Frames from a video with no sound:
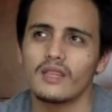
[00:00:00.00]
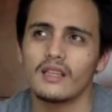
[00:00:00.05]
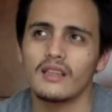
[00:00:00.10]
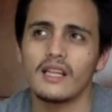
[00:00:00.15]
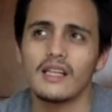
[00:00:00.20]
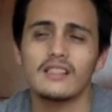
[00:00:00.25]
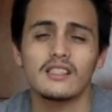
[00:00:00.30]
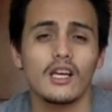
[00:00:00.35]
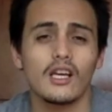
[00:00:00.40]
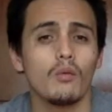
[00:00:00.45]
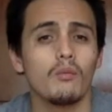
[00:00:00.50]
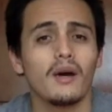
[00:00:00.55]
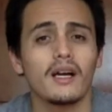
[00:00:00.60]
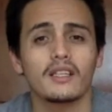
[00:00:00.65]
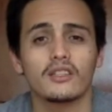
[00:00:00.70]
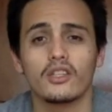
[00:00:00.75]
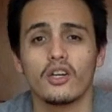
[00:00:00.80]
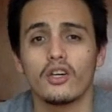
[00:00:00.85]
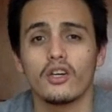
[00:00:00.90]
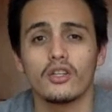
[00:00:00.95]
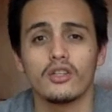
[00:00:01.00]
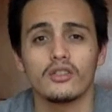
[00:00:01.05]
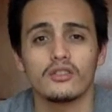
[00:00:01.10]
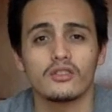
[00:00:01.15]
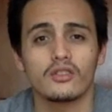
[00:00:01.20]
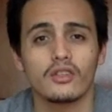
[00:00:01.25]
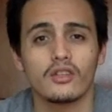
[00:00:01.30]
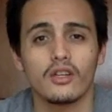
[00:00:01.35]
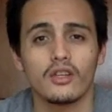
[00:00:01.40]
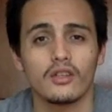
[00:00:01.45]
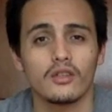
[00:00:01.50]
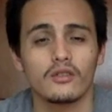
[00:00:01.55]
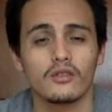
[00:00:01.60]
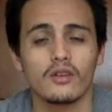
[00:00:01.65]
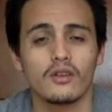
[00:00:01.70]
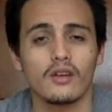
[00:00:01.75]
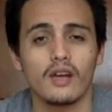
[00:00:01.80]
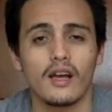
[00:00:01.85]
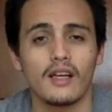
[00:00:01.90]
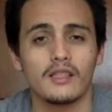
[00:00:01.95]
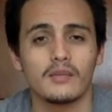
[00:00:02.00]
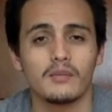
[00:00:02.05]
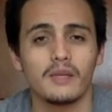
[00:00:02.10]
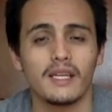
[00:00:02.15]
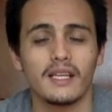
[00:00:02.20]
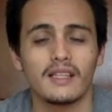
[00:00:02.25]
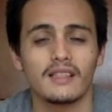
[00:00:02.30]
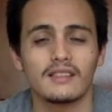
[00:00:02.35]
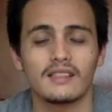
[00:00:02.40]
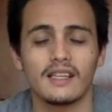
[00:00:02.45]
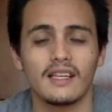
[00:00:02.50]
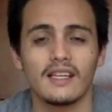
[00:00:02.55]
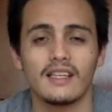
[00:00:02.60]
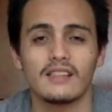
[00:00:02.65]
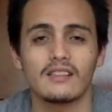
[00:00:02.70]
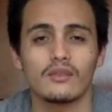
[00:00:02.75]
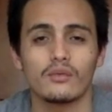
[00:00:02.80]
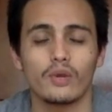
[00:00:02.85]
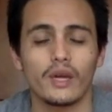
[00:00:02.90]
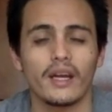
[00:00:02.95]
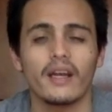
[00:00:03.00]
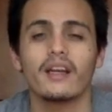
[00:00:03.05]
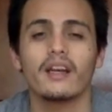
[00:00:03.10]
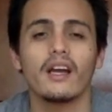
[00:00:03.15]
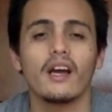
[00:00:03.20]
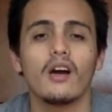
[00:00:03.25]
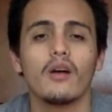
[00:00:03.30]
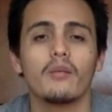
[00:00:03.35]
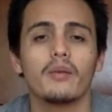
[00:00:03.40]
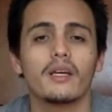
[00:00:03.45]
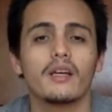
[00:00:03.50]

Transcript: that's how McDonald's got as big as it is right now,